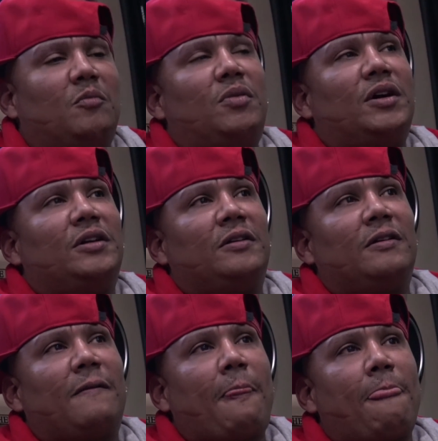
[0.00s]
But
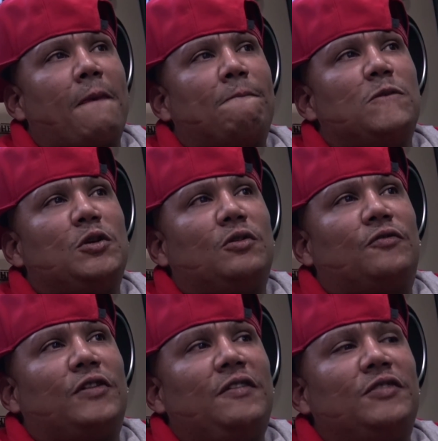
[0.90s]
you know,
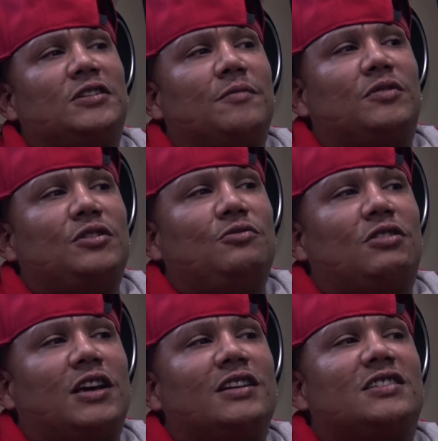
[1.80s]
faith is something you
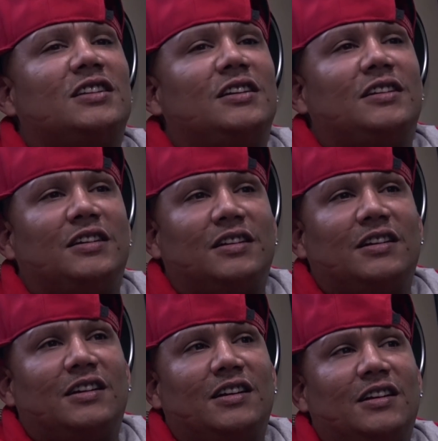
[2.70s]
can't see.
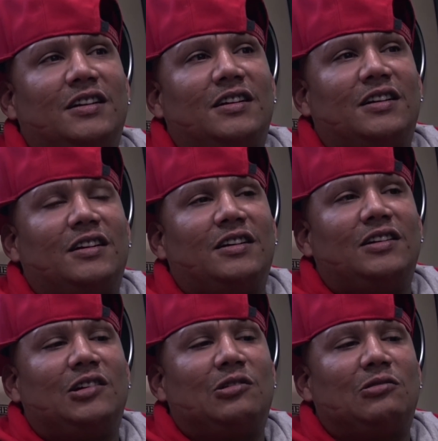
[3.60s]

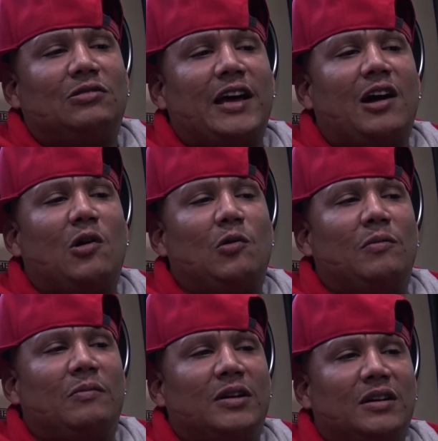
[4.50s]
You know, that hope
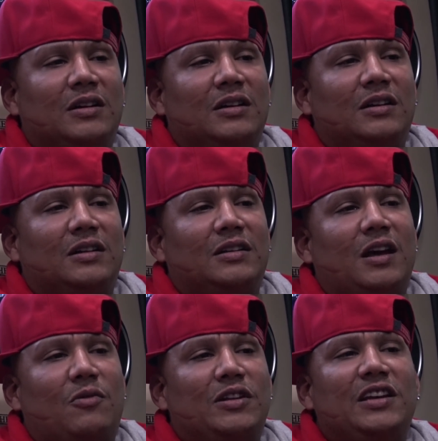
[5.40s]

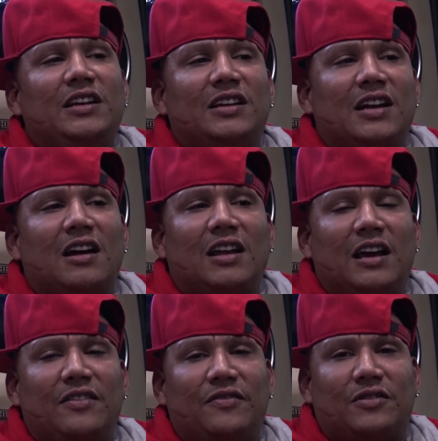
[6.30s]
that we need in our
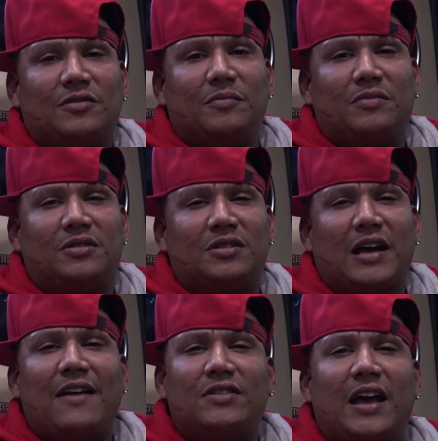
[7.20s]
life to
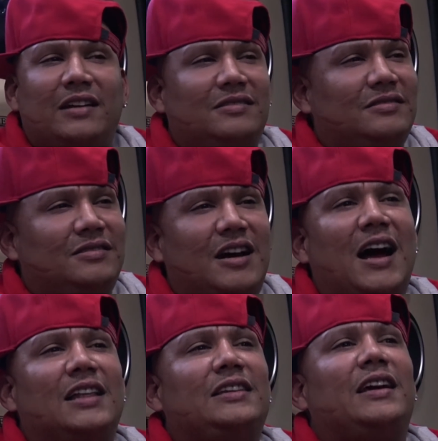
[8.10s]
have that
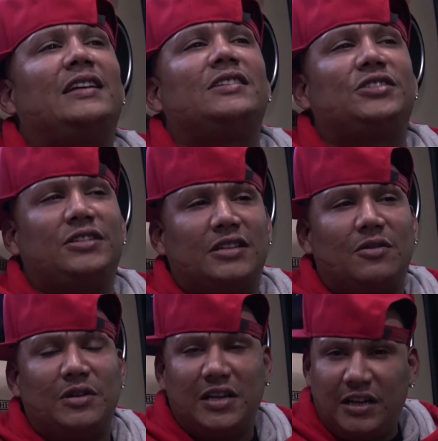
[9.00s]
godly energy that
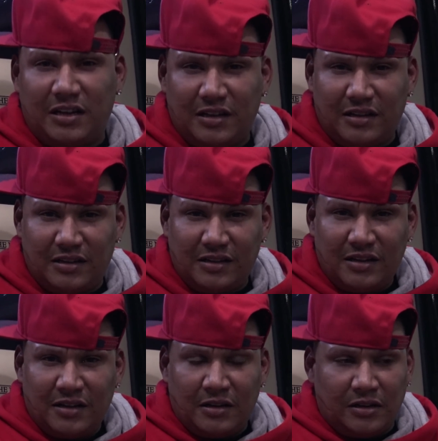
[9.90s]
we need
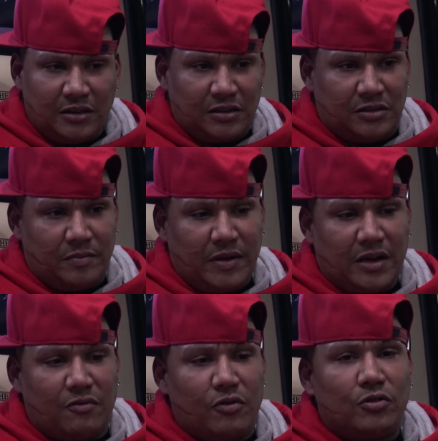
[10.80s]
to
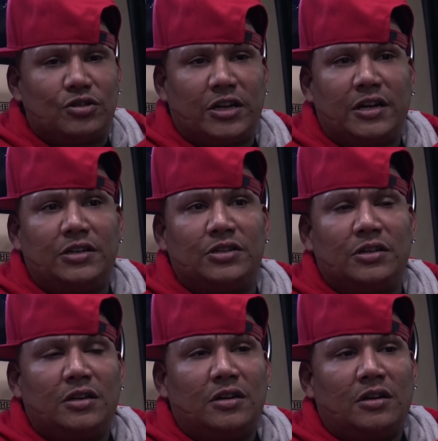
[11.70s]
make real change.
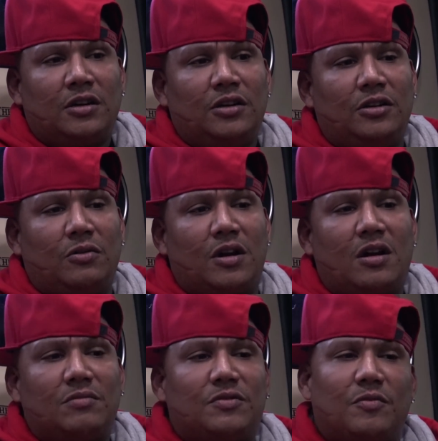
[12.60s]
You know, it
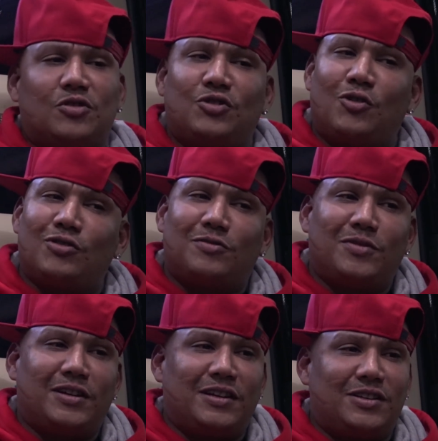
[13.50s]
comes from a source,
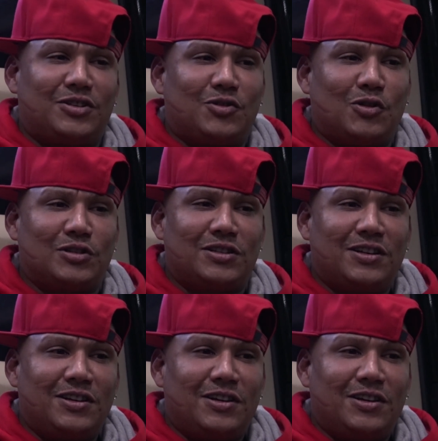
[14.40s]
man. And the source,